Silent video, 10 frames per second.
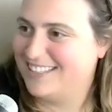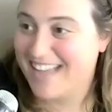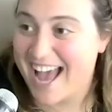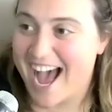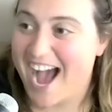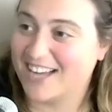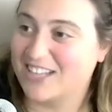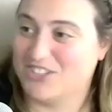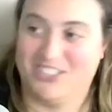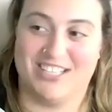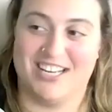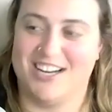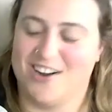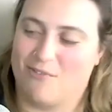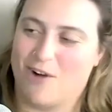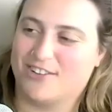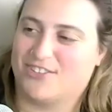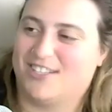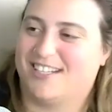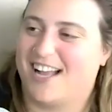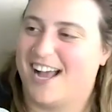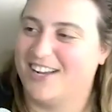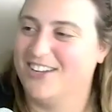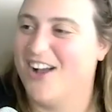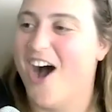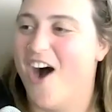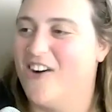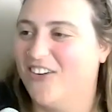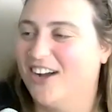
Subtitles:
yeah, I could just sit here and watch this guy go.